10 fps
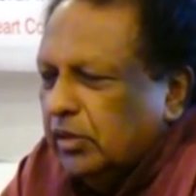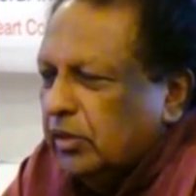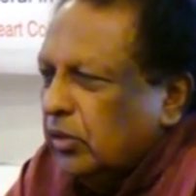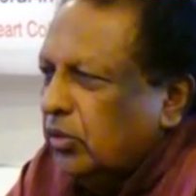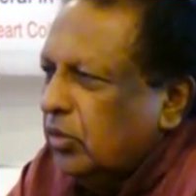
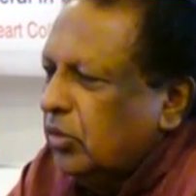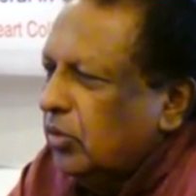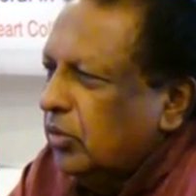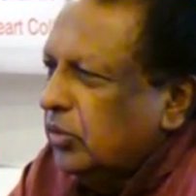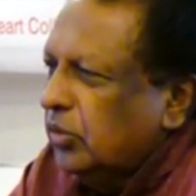
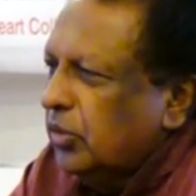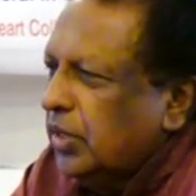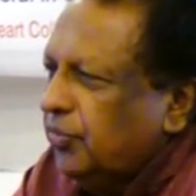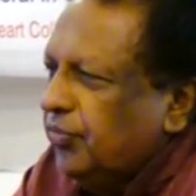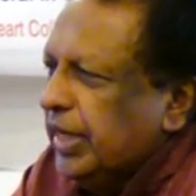So
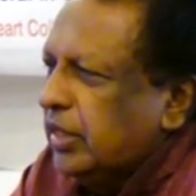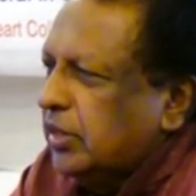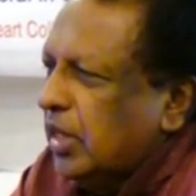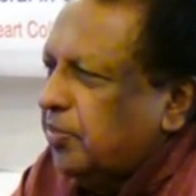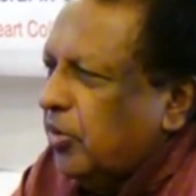he feels
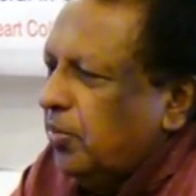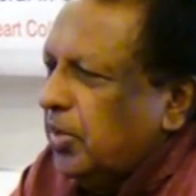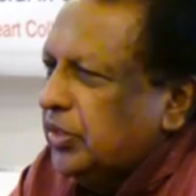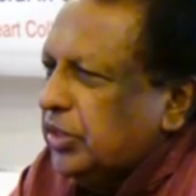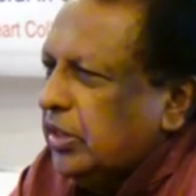that
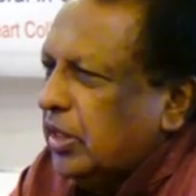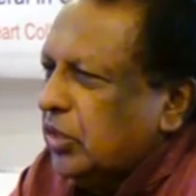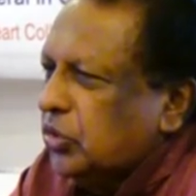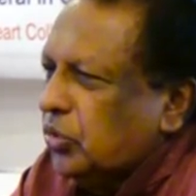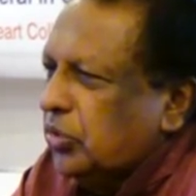probably she
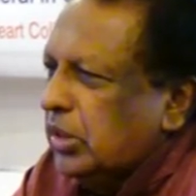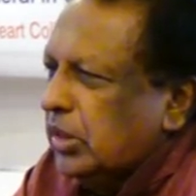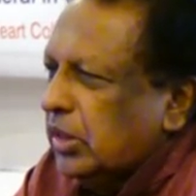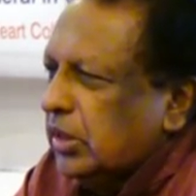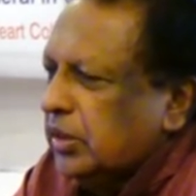understood
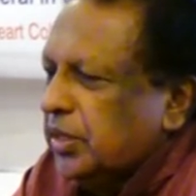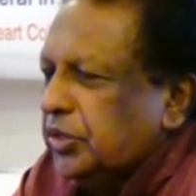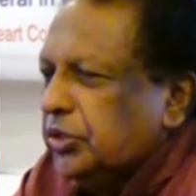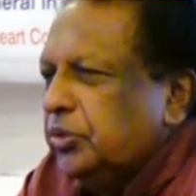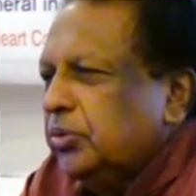that
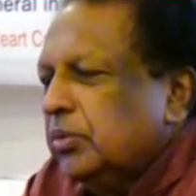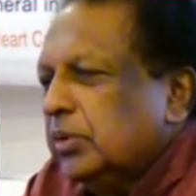issue.